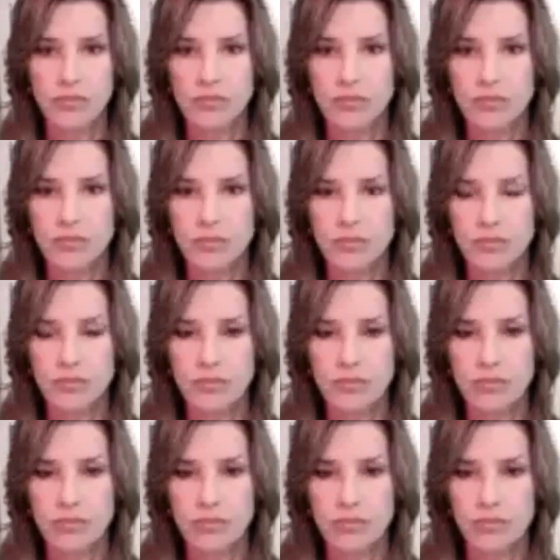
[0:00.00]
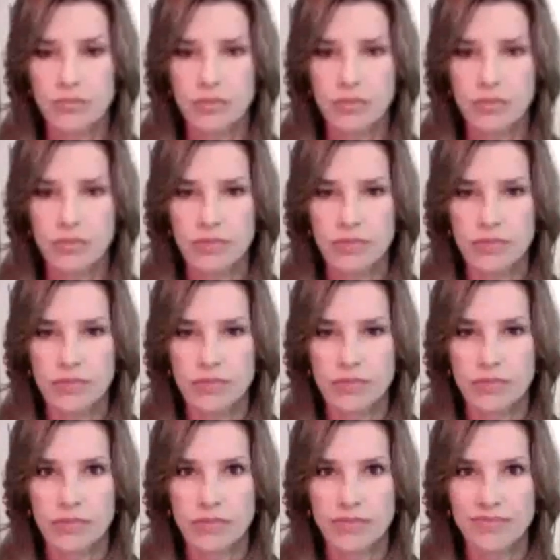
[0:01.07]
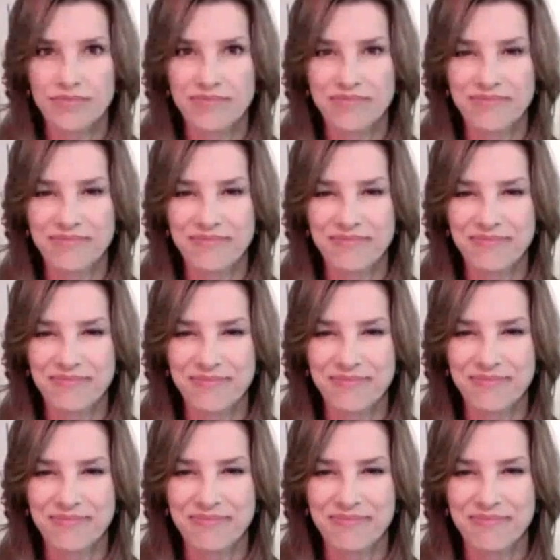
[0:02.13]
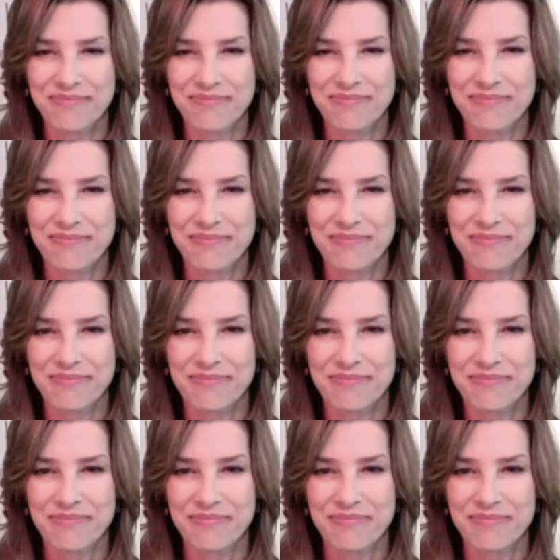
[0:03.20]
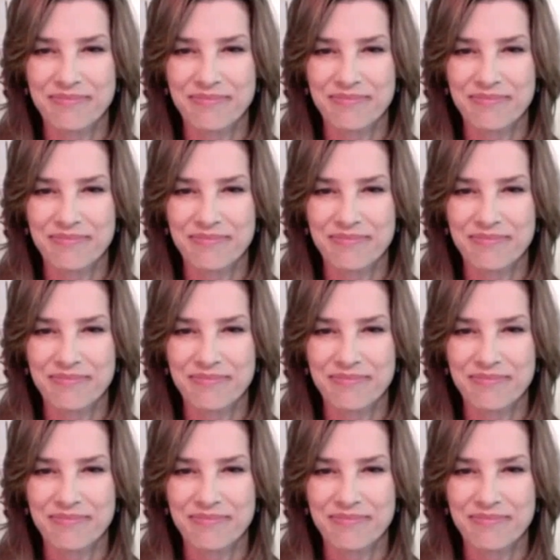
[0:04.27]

[no speech]